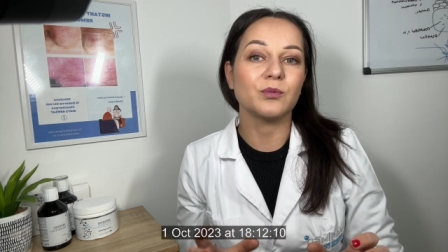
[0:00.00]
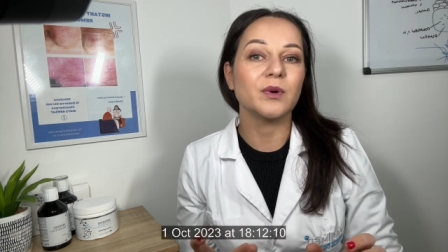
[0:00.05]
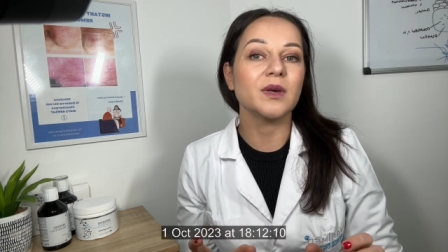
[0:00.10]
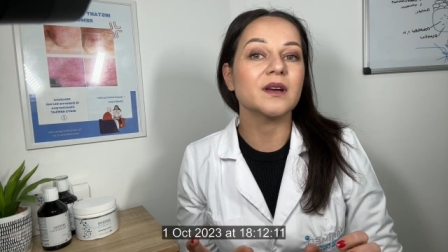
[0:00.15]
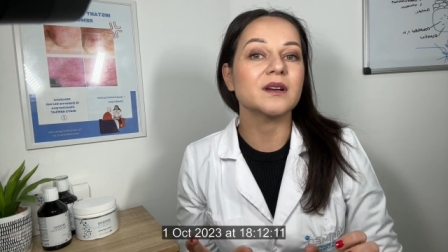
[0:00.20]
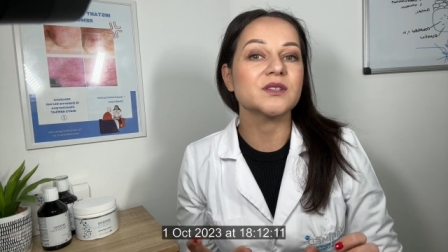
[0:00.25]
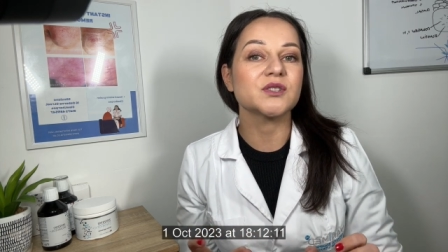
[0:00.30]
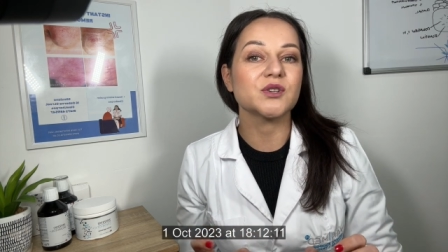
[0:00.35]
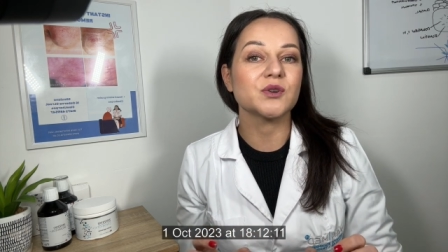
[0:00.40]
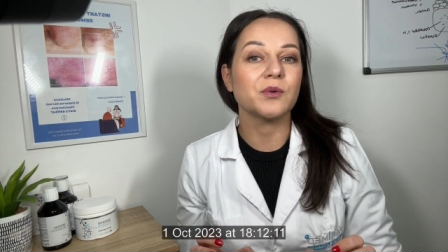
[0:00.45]
we
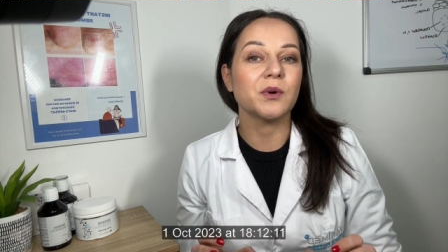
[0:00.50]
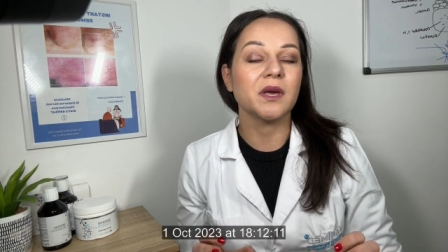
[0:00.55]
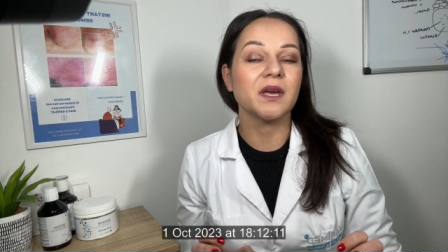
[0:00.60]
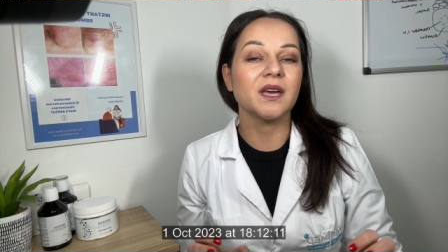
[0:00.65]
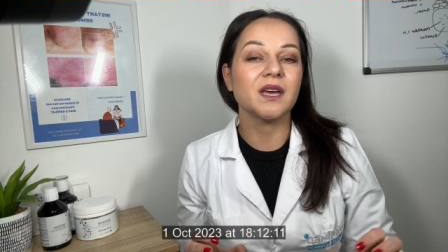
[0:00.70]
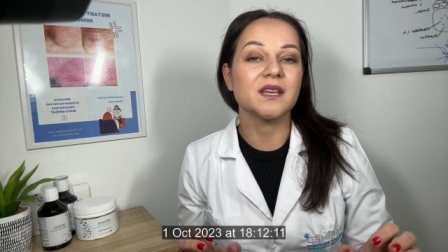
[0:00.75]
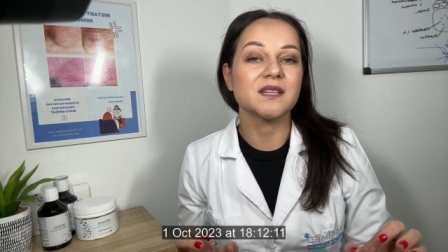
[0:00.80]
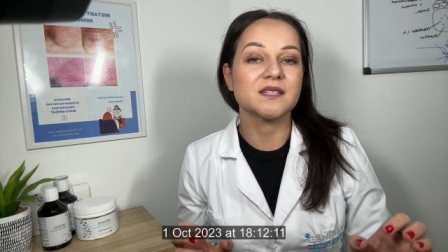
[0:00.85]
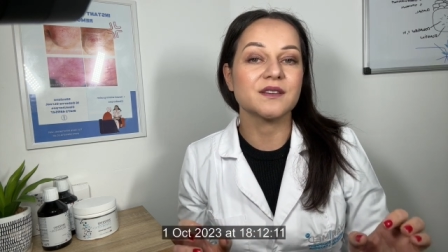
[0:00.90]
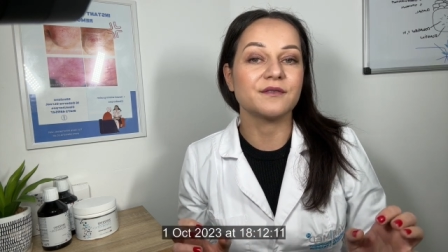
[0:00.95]
are doing
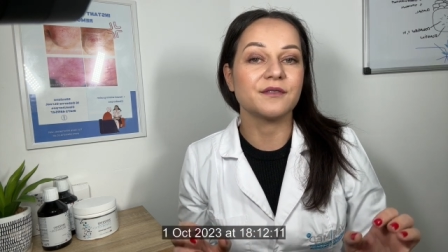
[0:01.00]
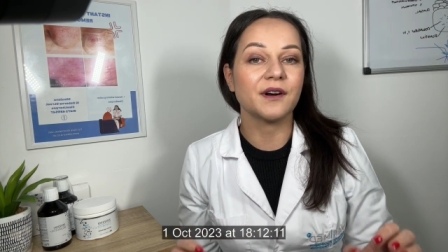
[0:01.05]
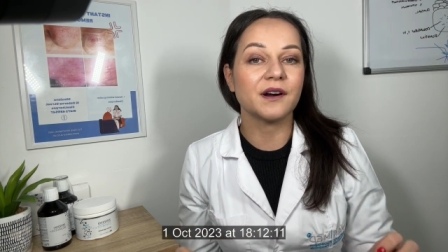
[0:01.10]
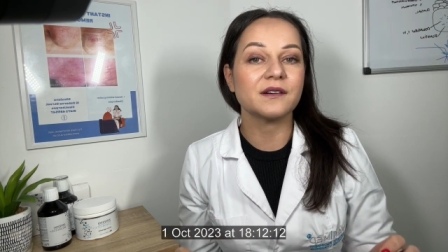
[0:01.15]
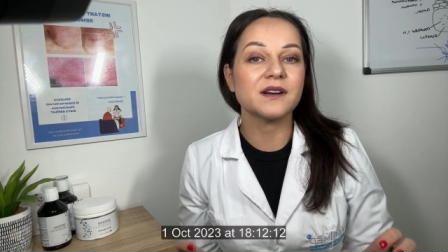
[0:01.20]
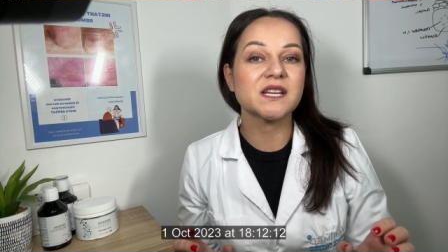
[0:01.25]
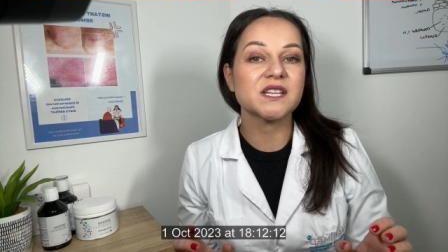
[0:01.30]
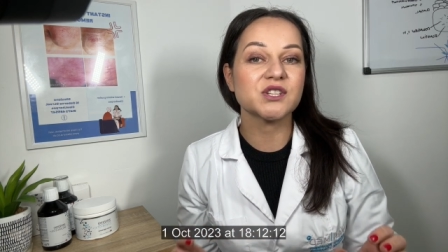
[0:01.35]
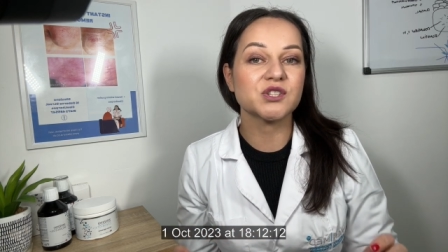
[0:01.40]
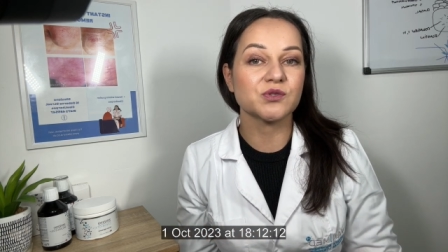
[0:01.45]
is a
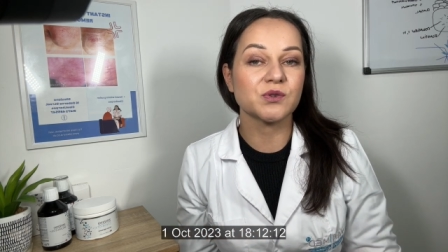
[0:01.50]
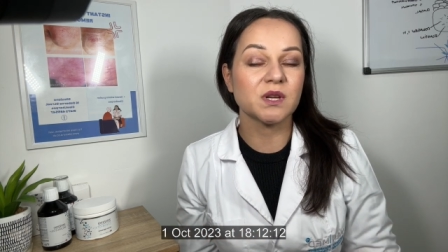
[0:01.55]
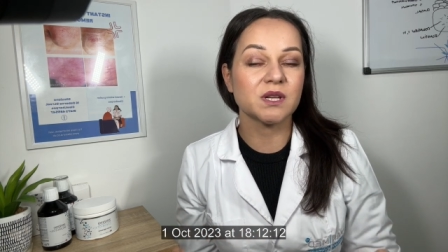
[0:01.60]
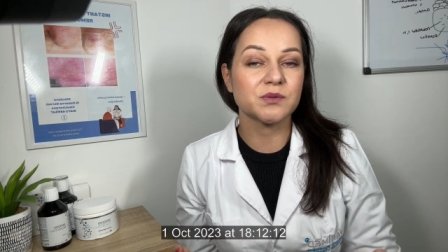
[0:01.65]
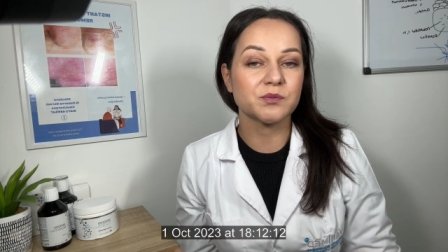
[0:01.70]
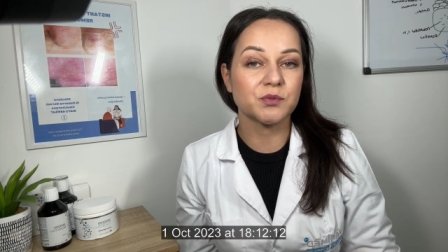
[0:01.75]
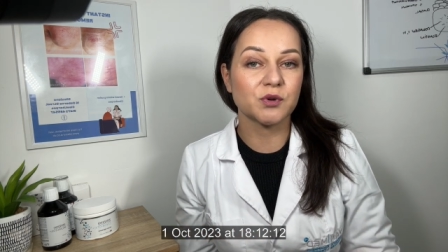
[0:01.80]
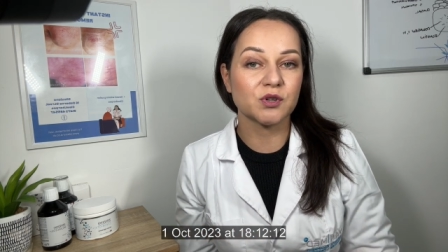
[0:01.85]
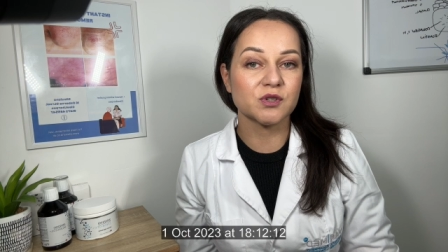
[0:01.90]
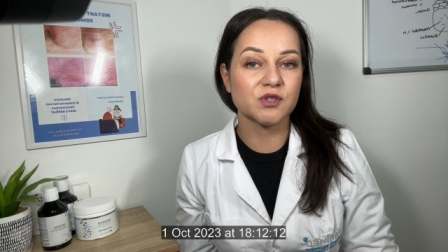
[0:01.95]
very
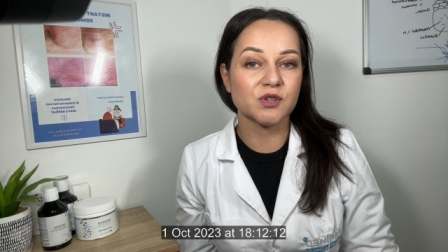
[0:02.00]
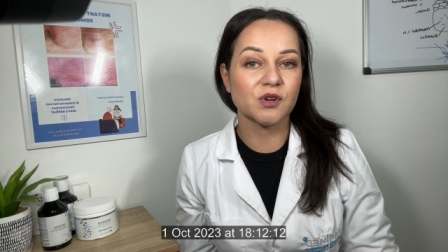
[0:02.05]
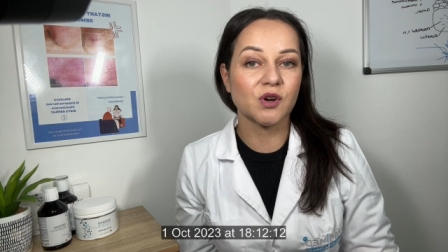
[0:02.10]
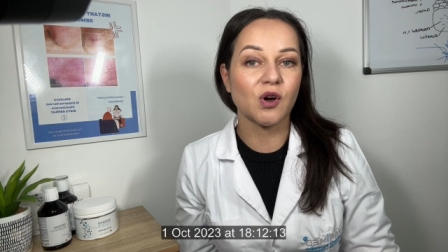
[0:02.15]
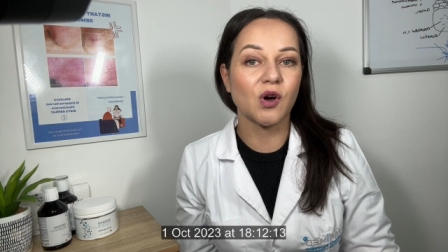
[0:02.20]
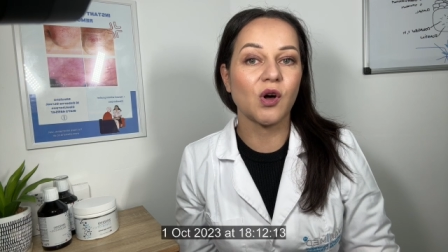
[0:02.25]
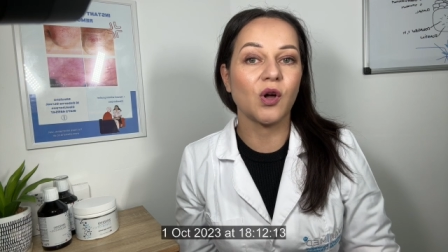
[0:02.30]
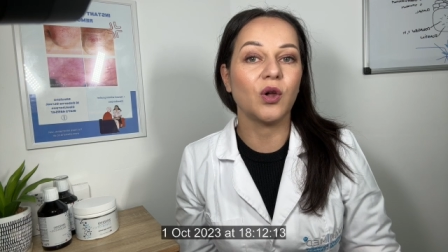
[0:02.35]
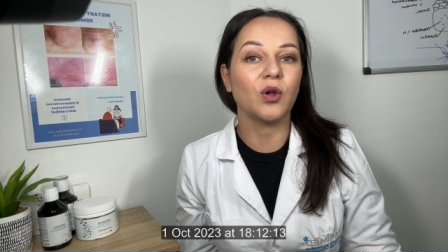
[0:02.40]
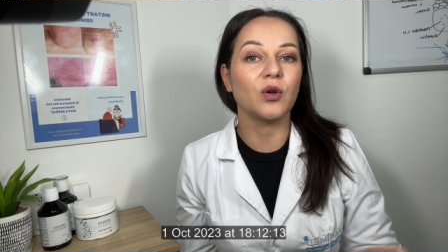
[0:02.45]
strict
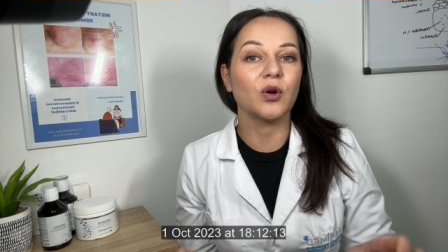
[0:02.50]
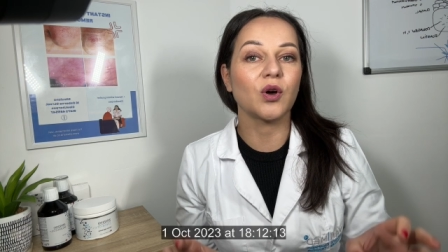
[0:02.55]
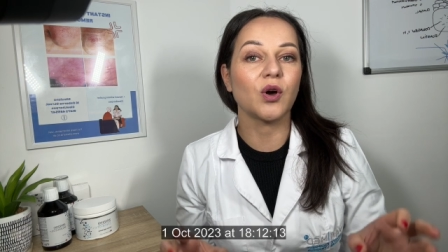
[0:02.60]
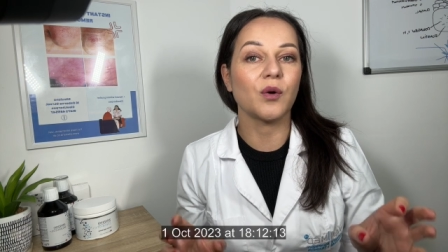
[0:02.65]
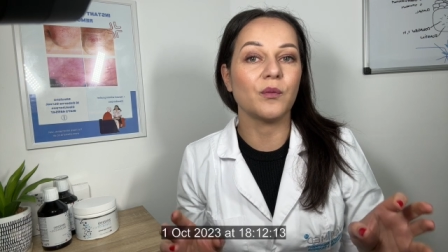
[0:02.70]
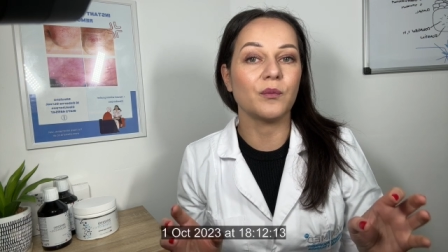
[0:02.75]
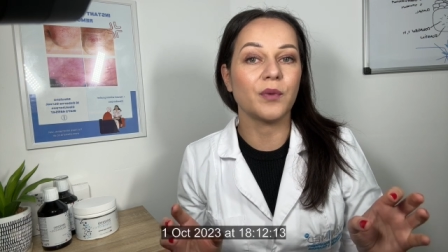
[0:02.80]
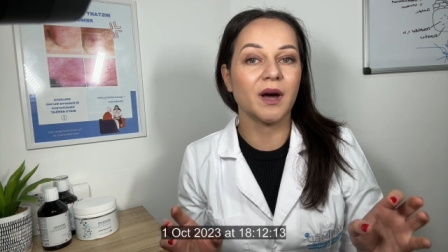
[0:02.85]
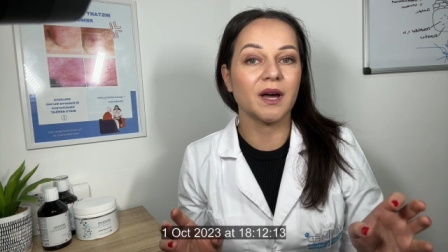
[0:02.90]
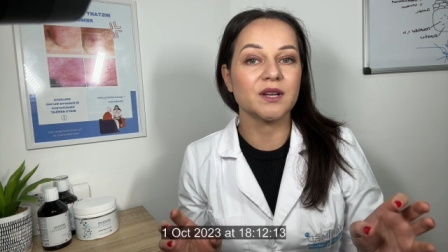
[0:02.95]
protocol
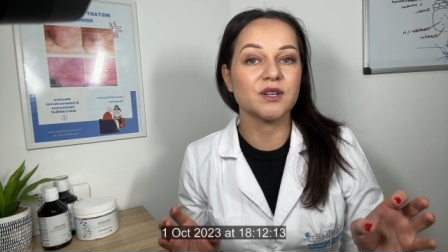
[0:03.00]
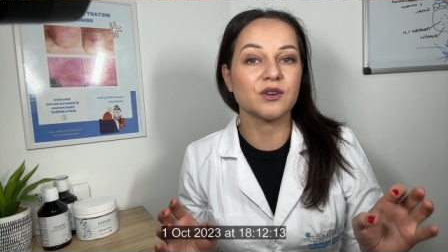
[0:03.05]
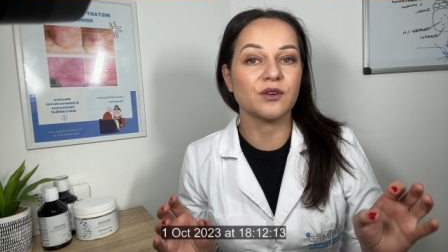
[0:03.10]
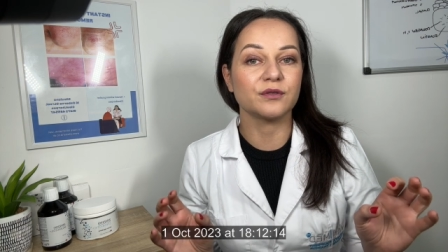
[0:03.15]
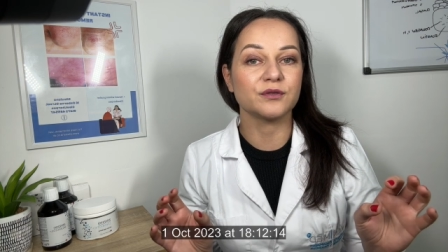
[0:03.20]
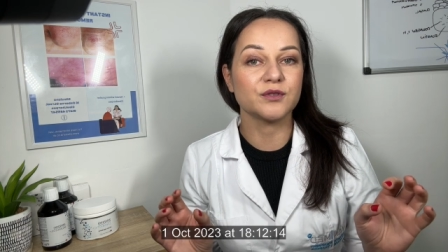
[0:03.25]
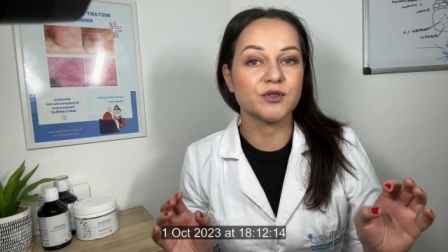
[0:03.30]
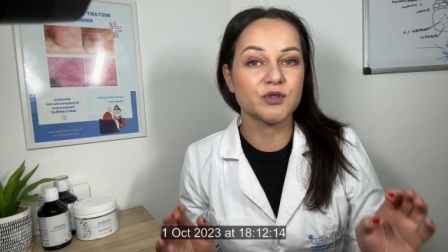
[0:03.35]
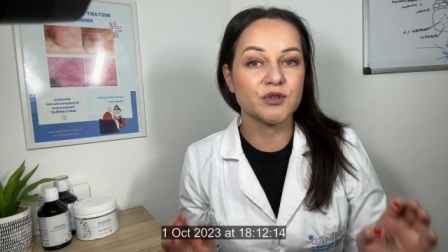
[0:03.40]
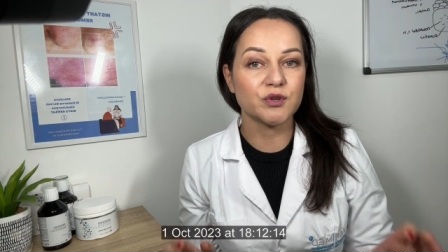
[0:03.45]
combined of
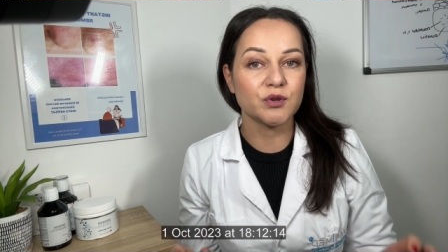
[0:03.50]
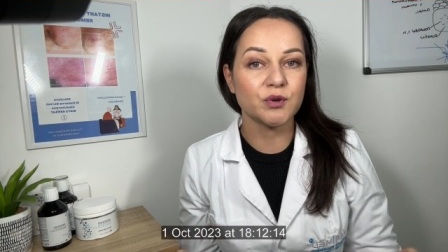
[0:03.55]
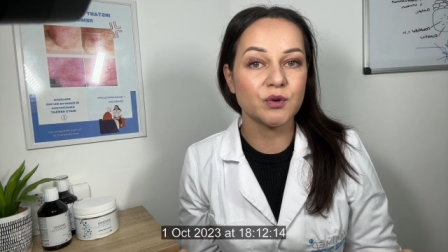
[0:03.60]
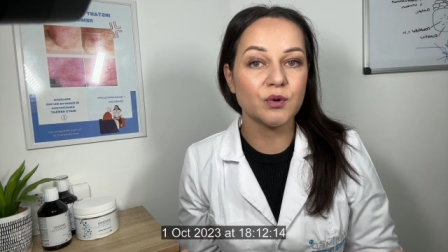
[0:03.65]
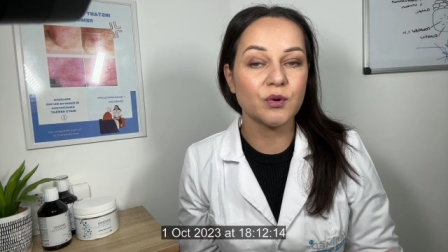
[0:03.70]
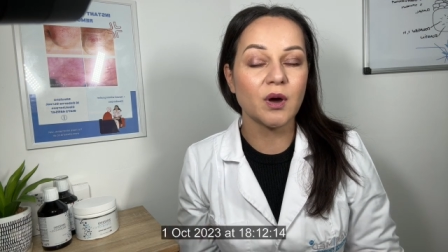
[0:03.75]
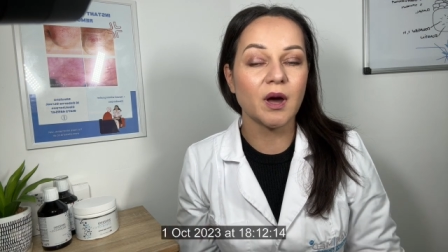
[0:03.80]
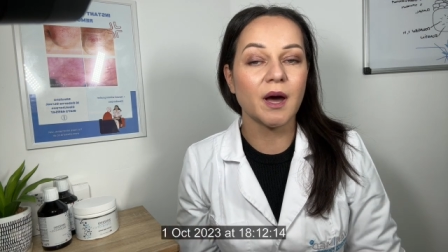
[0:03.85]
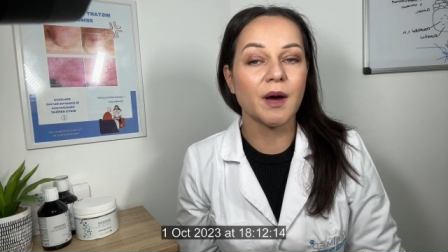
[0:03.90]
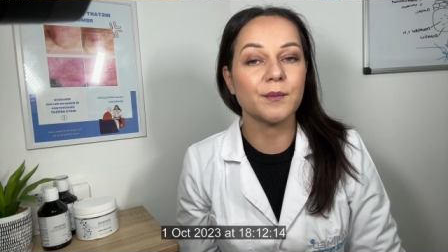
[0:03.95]

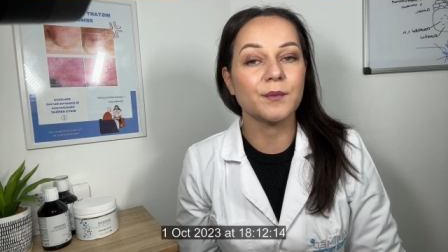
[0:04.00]
2